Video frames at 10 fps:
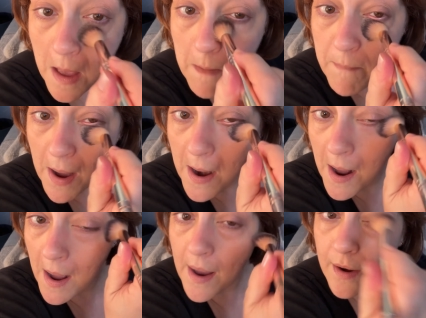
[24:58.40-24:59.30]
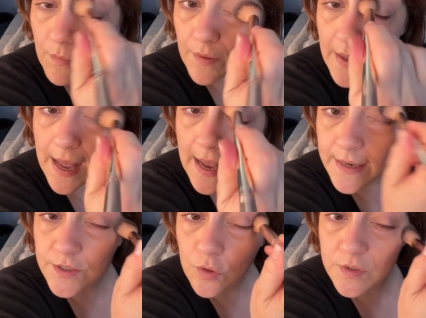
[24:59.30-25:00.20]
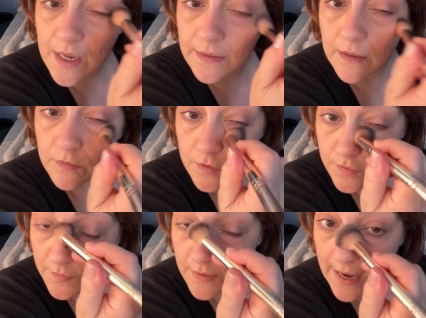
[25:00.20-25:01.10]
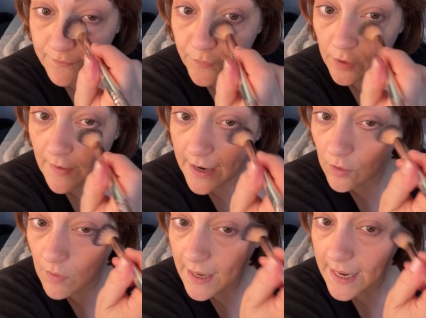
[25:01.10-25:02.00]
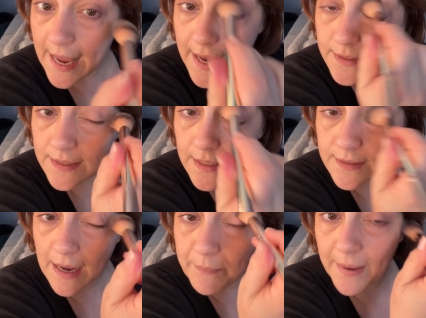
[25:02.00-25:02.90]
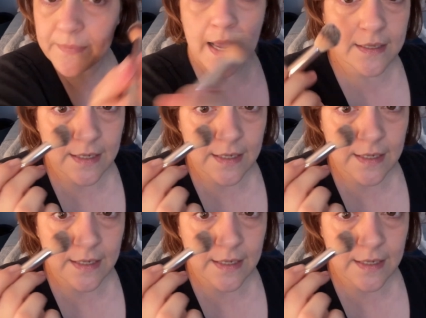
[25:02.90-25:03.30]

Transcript: But, and around the eyes, you know, it's full of hyaluronic acid, it's got peptides, and